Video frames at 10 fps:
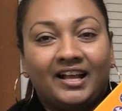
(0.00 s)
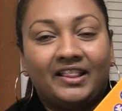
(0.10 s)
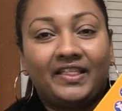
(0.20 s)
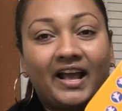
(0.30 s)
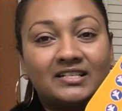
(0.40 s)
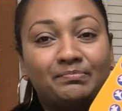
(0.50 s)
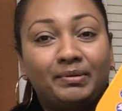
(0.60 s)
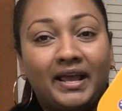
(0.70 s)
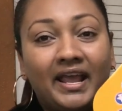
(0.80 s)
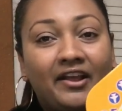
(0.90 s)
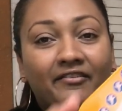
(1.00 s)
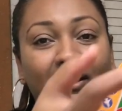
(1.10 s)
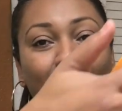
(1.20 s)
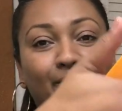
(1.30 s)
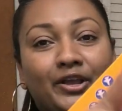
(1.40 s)
that play
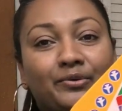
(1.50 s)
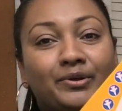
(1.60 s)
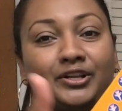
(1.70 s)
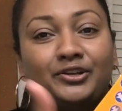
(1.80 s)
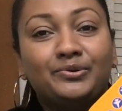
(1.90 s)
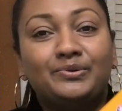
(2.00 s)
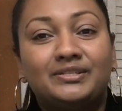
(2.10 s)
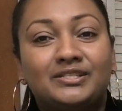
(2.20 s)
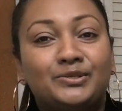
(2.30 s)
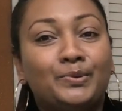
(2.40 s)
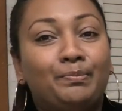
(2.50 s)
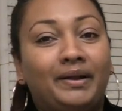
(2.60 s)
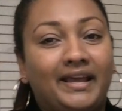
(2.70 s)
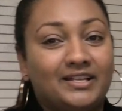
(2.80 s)
area where you would use to play.